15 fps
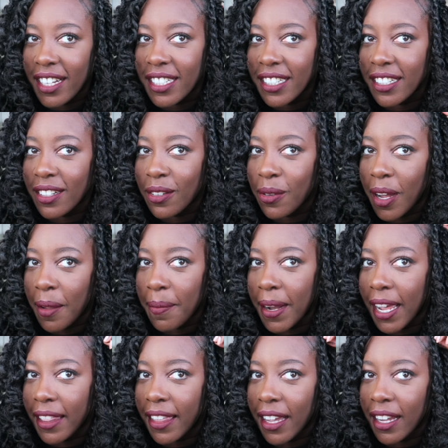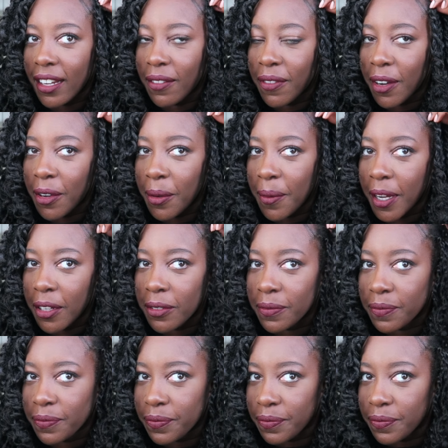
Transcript: didn't quite plait that in very well.